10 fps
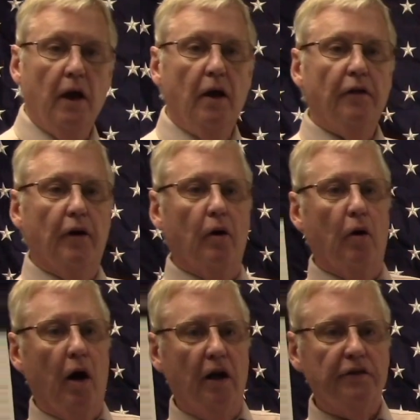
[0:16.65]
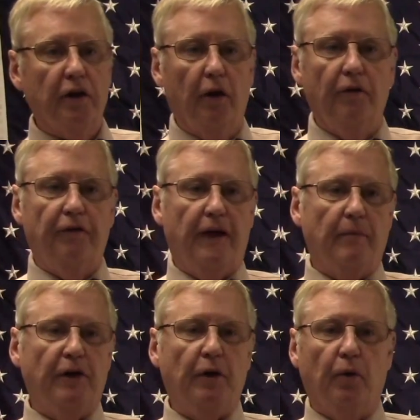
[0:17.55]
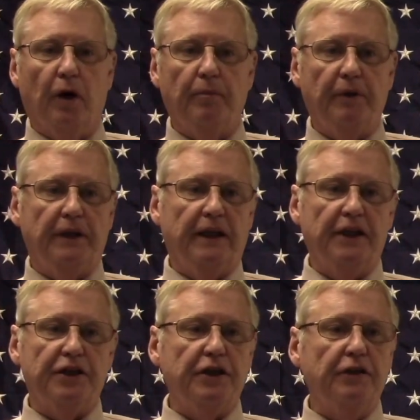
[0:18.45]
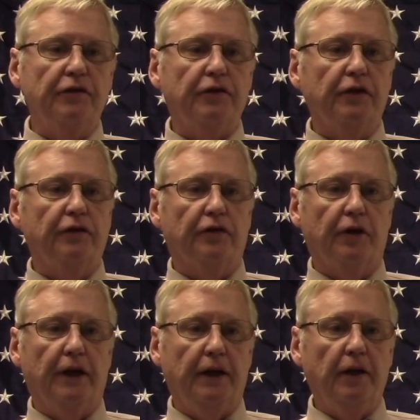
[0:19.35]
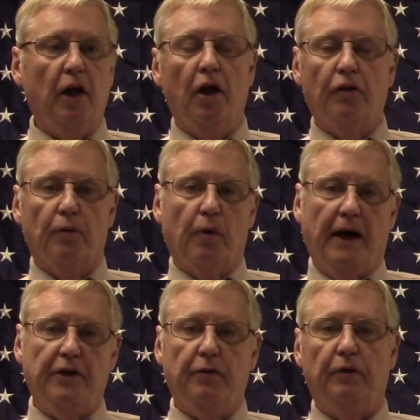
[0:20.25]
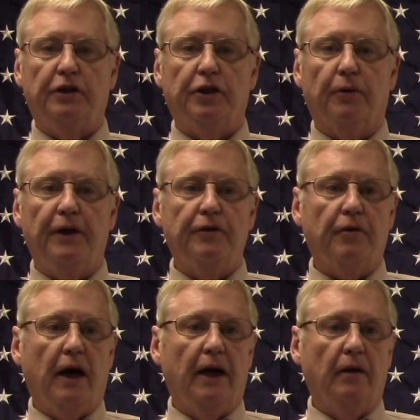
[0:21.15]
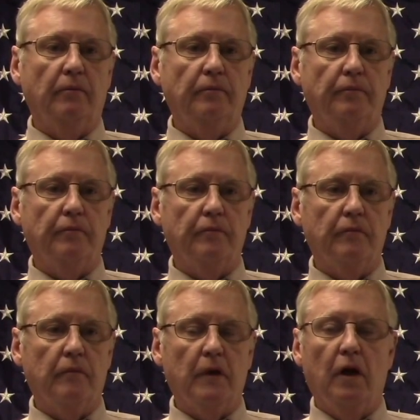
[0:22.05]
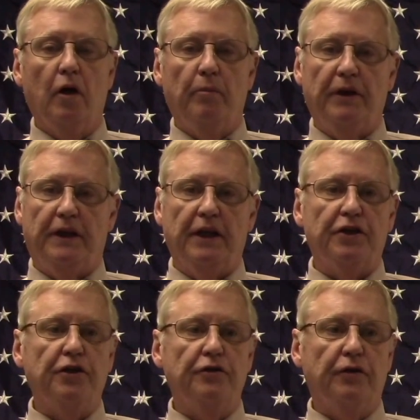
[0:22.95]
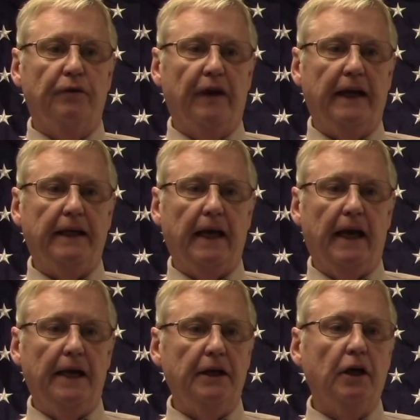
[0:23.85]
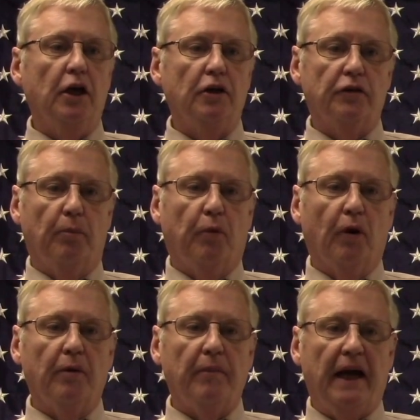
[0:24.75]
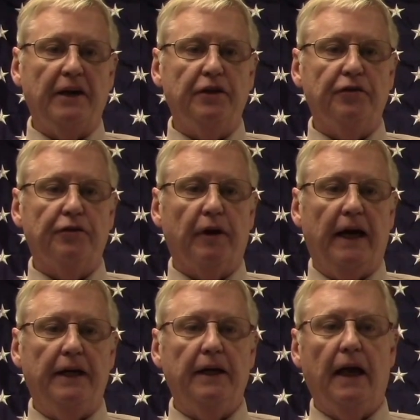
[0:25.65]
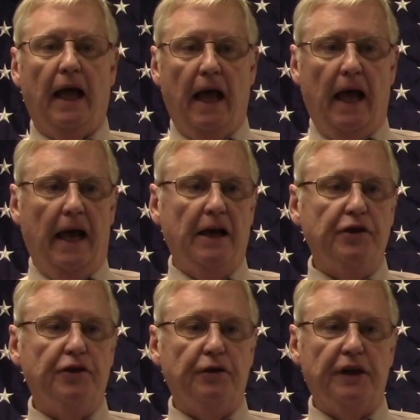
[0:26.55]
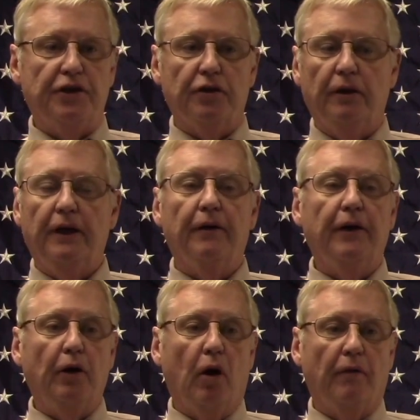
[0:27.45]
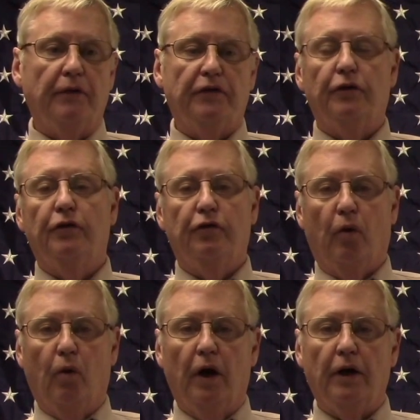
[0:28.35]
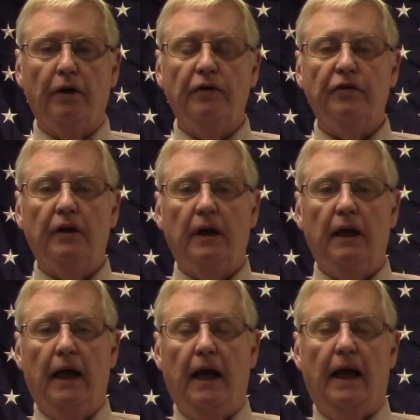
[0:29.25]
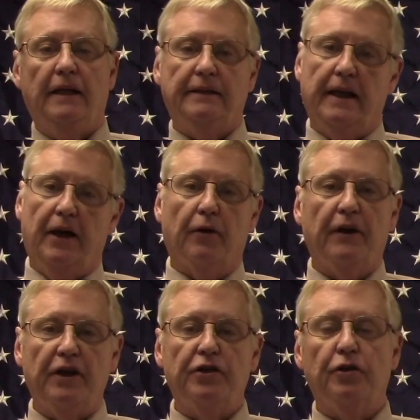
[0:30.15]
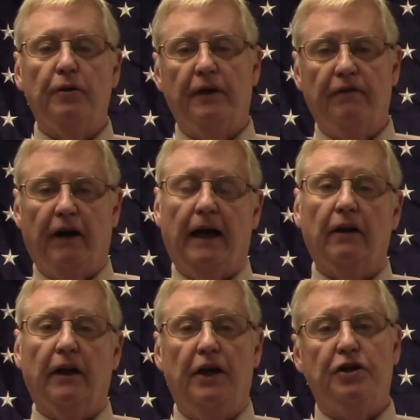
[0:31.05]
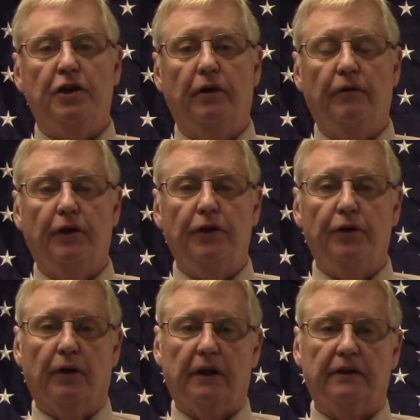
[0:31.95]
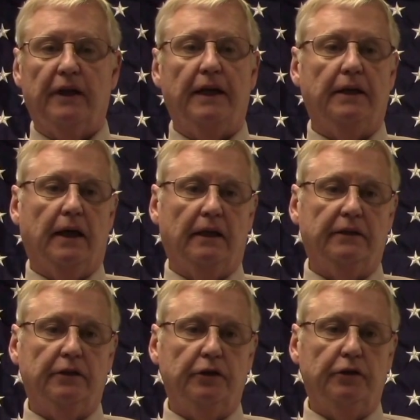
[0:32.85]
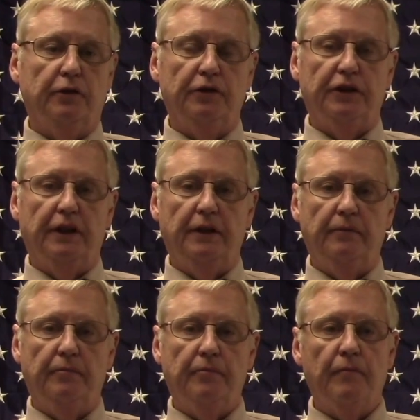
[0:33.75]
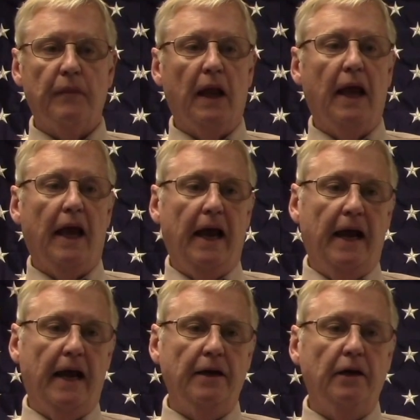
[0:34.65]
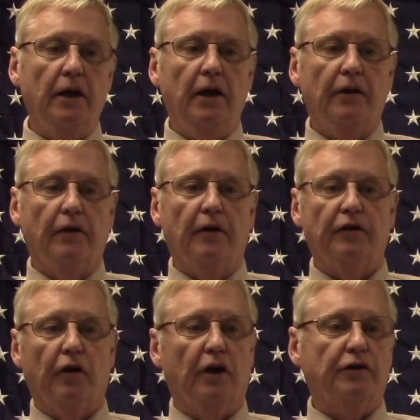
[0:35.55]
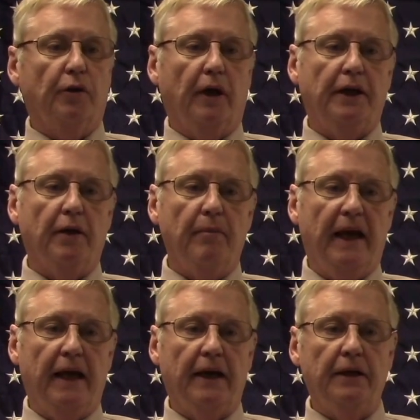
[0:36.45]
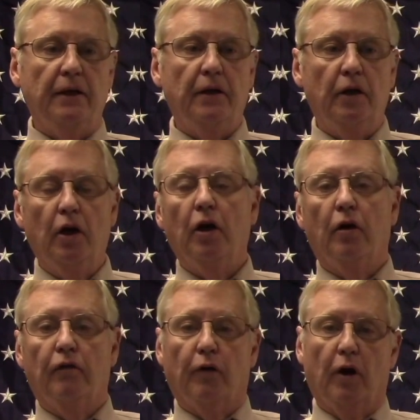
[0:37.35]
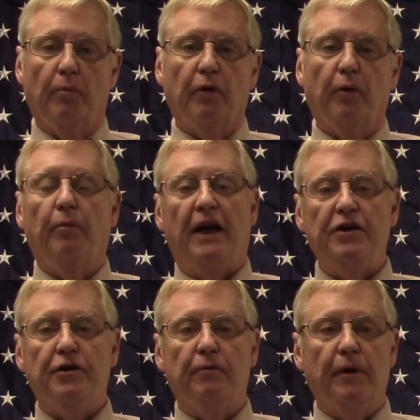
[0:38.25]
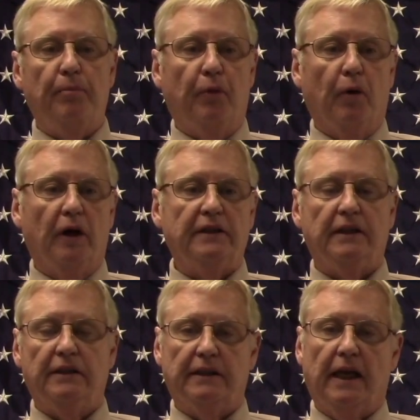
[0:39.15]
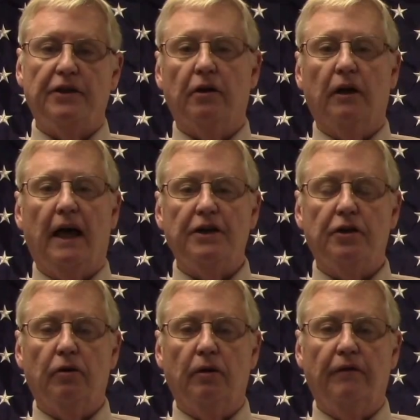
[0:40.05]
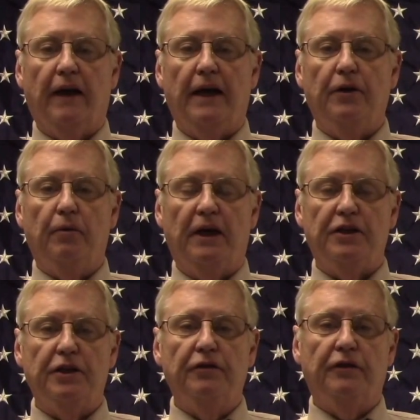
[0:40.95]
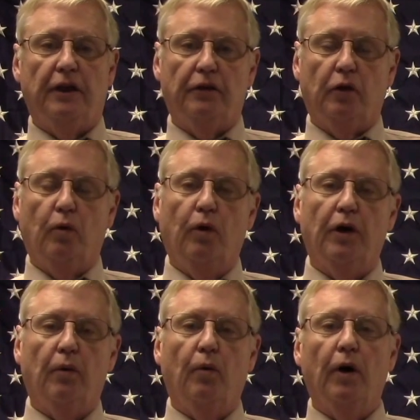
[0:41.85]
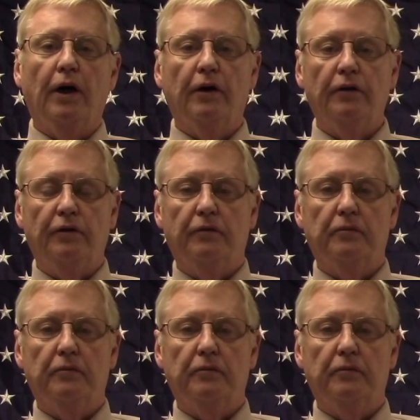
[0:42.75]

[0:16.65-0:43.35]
There are also family court petitions concerning the right to a jury trial, petitions to vacate support magistrate and judicial hearing officers' orders as they are issued in violation of the New York State Constitution, and there is also a demand for probation reports and psychological evaluations that the court orders,